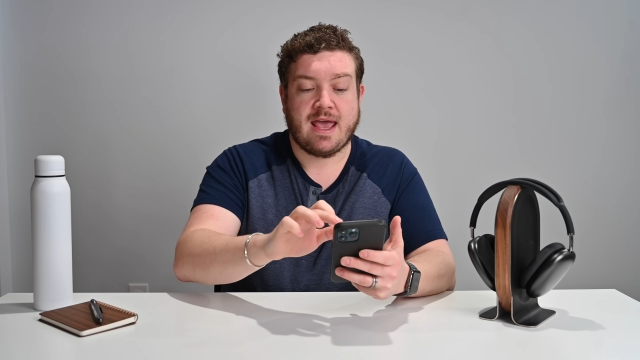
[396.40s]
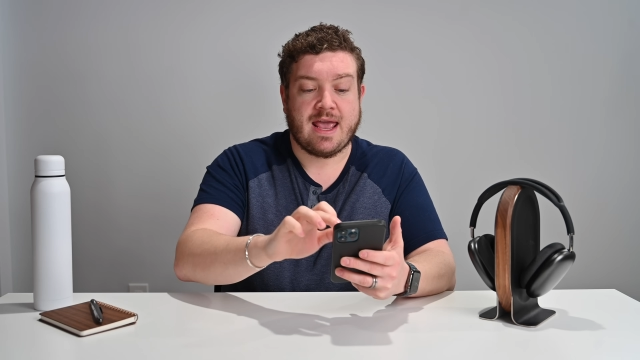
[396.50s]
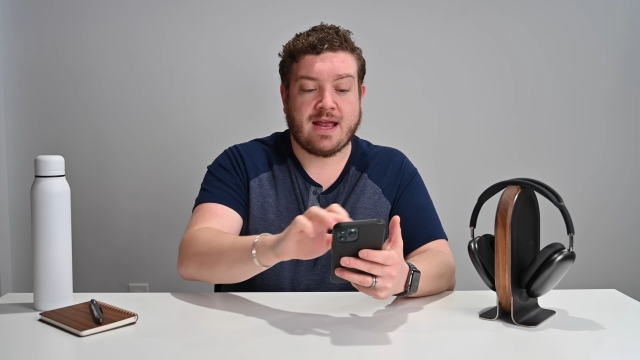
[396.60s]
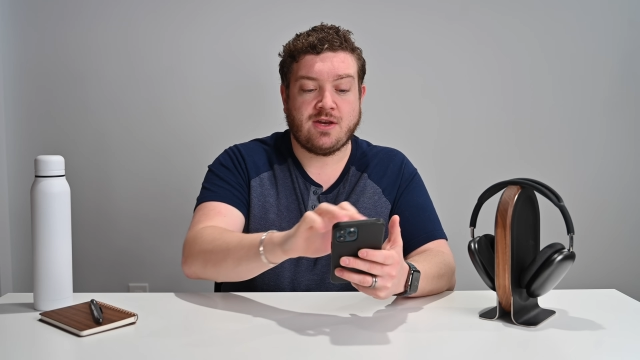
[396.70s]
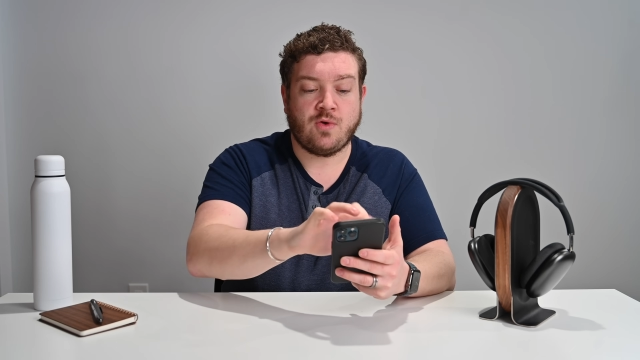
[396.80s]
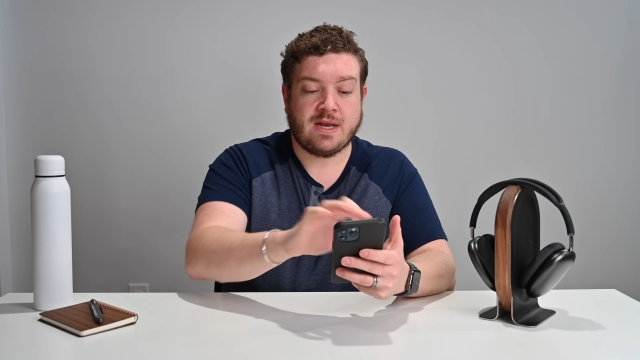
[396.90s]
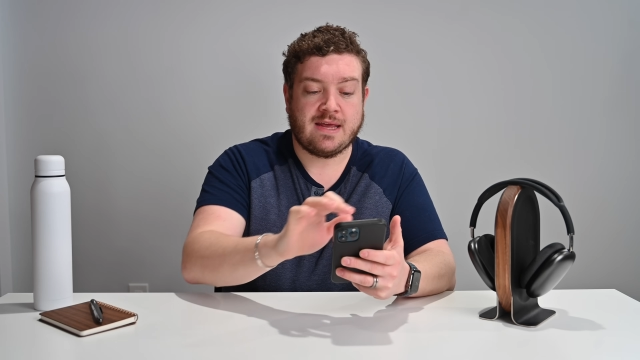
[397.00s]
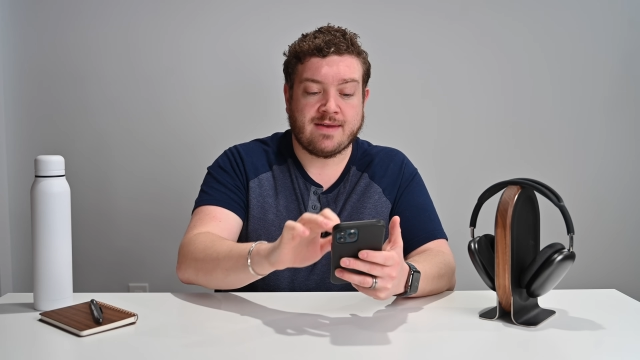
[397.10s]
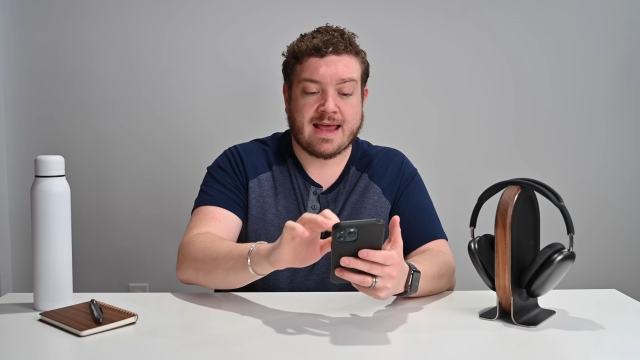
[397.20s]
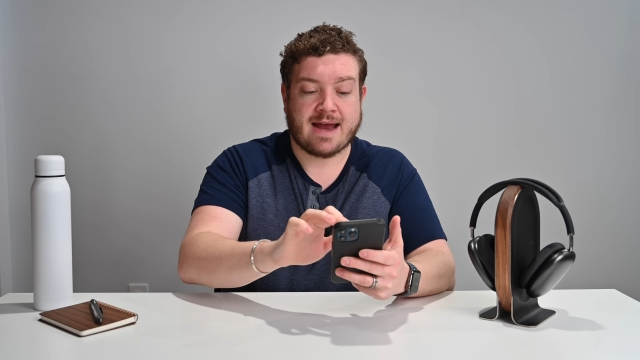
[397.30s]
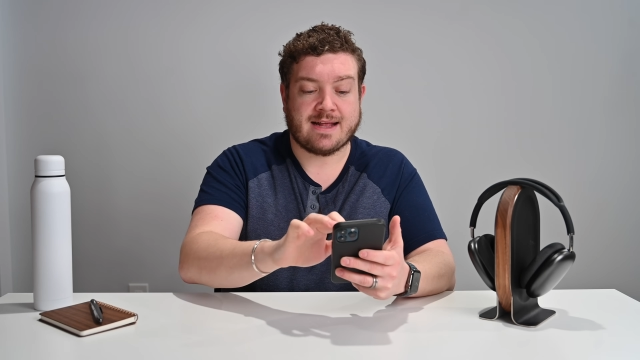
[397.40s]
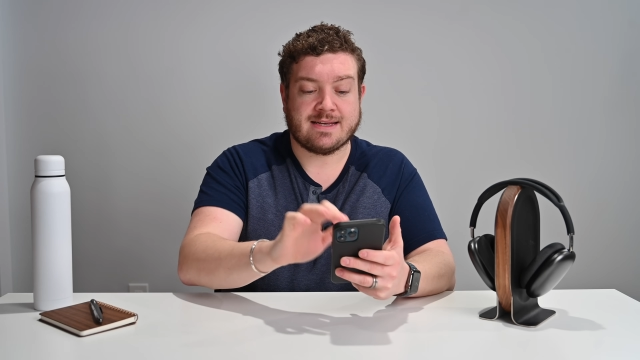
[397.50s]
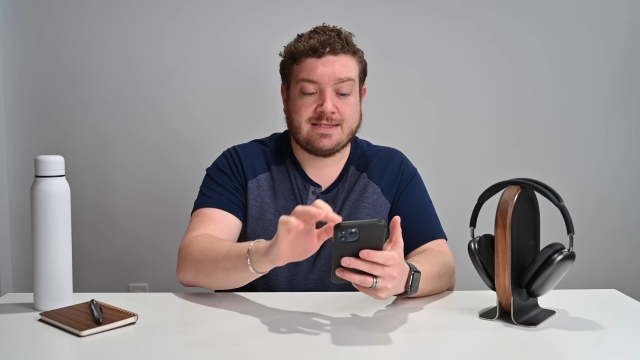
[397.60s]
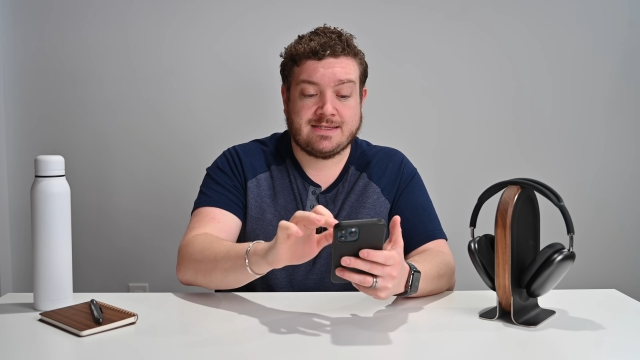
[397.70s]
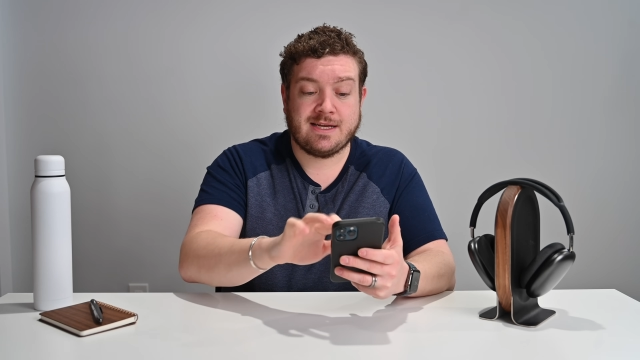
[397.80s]
And you can even add a
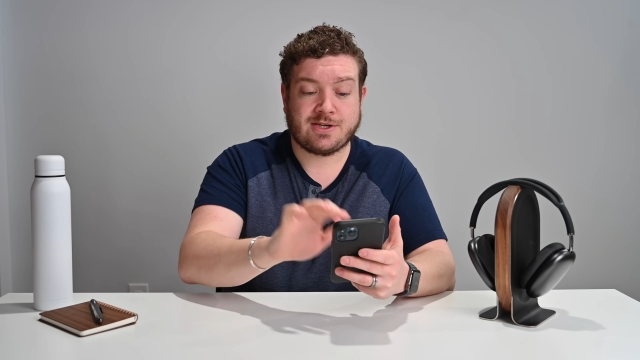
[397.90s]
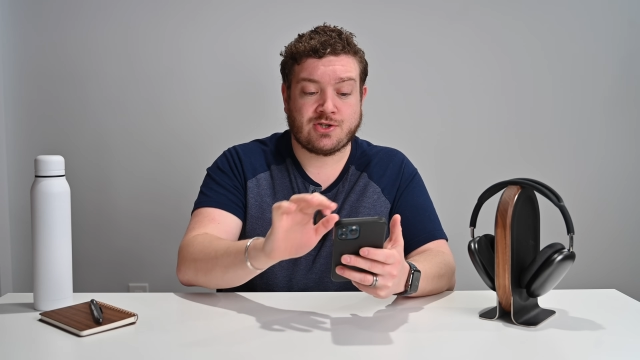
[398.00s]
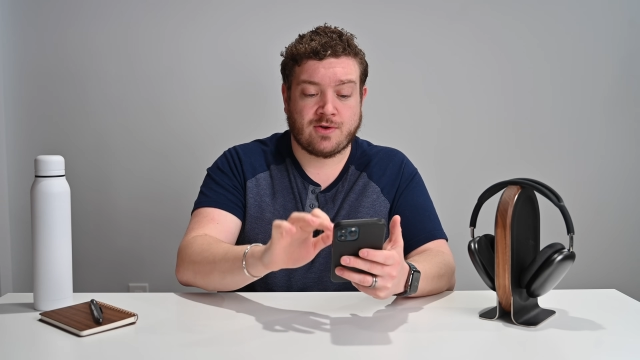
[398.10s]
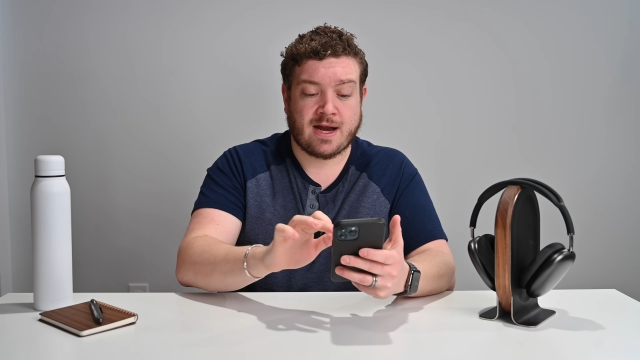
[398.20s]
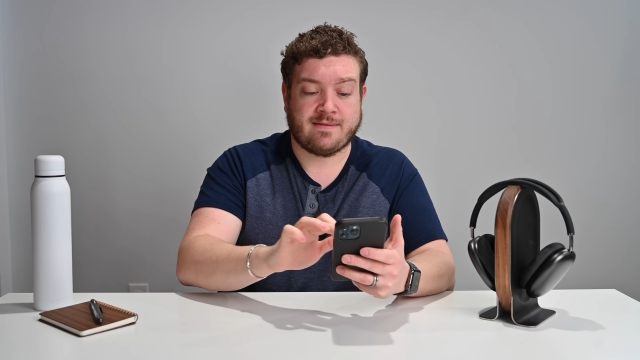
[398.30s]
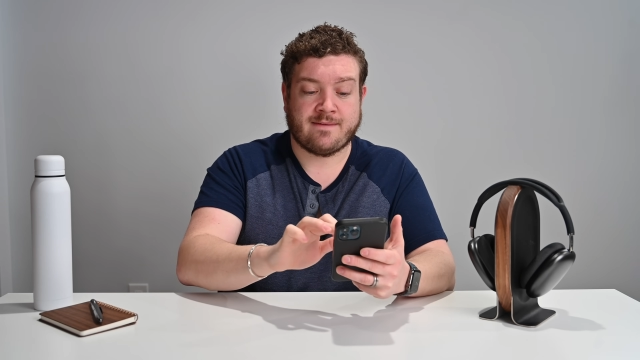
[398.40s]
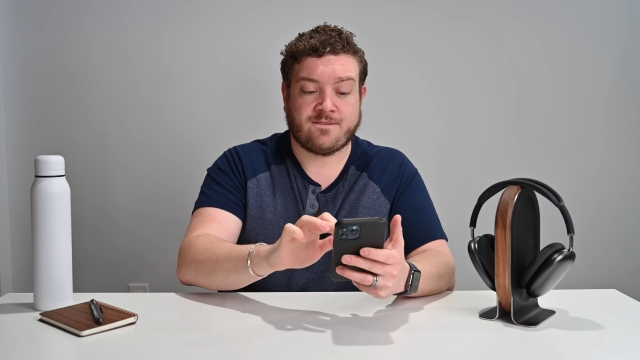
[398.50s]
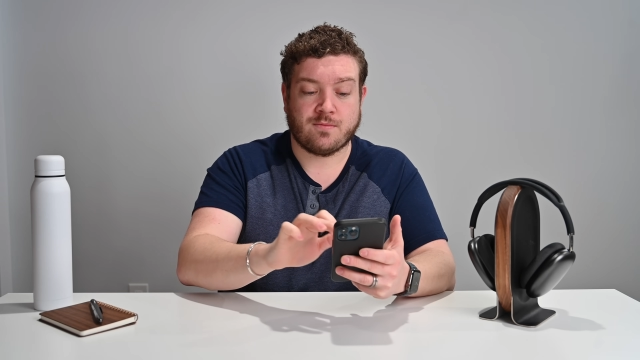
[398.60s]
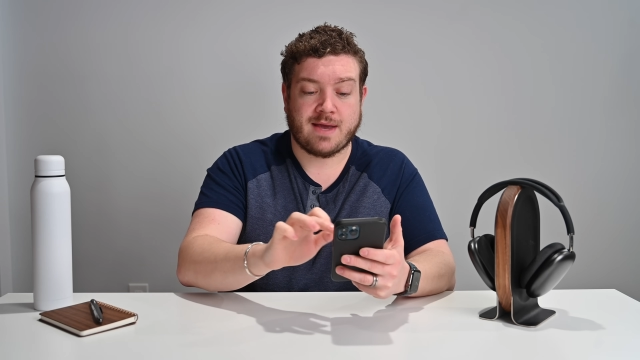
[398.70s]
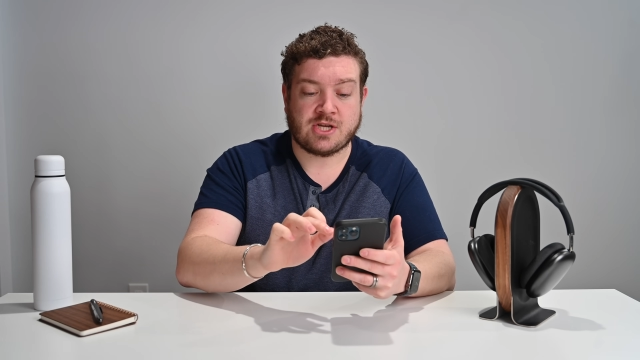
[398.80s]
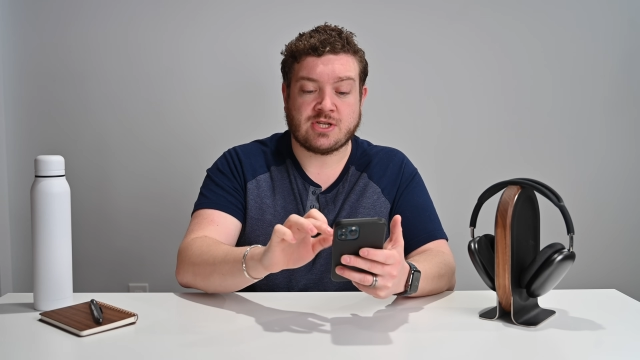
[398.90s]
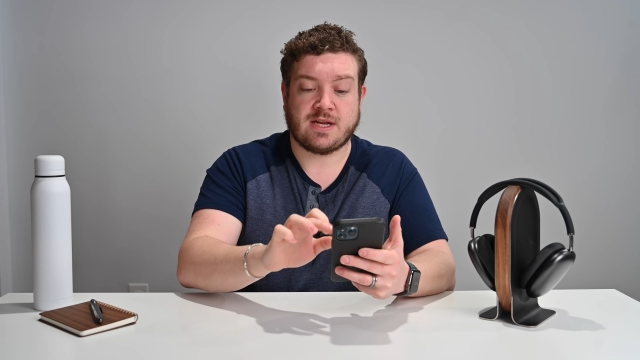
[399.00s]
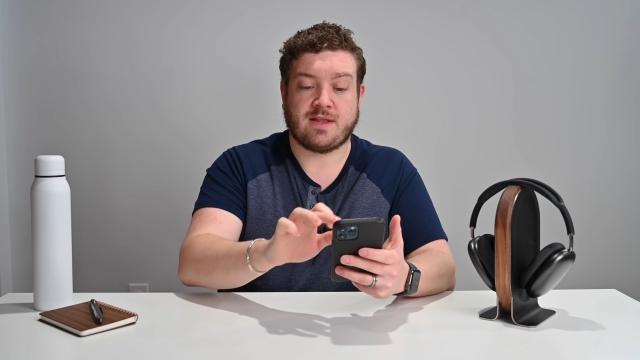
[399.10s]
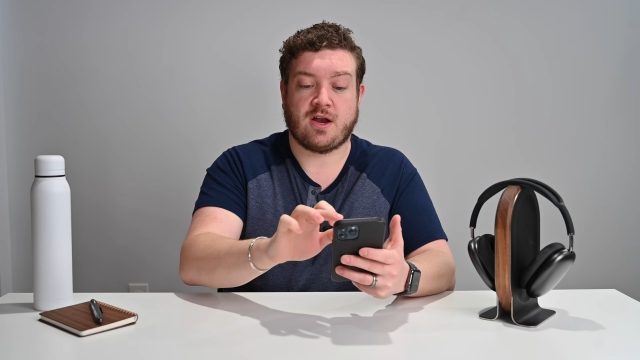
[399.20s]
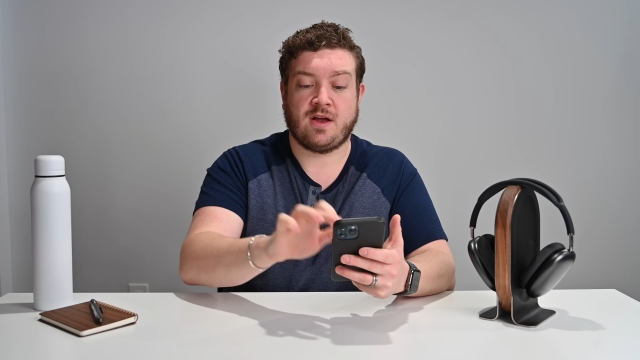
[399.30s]
additional kind of information in there,